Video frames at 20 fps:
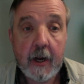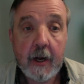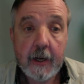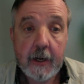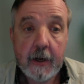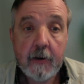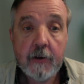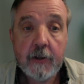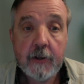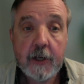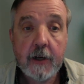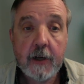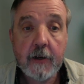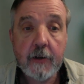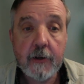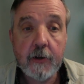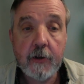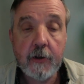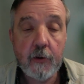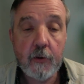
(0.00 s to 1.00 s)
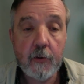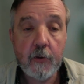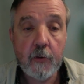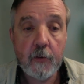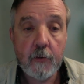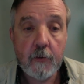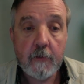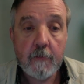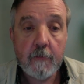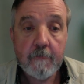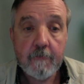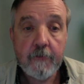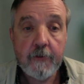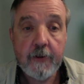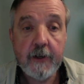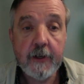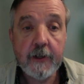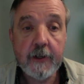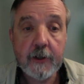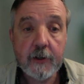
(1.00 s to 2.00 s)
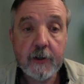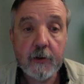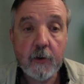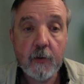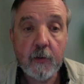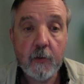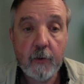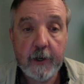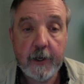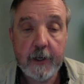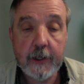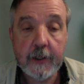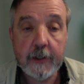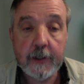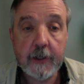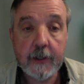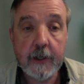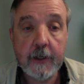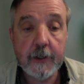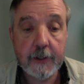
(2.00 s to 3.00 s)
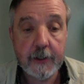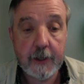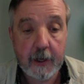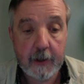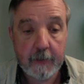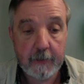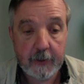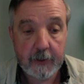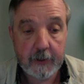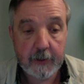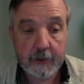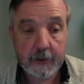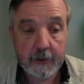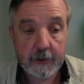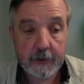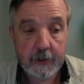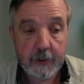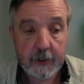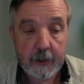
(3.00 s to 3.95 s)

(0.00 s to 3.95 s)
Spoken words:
Here's how to do this week's assignments.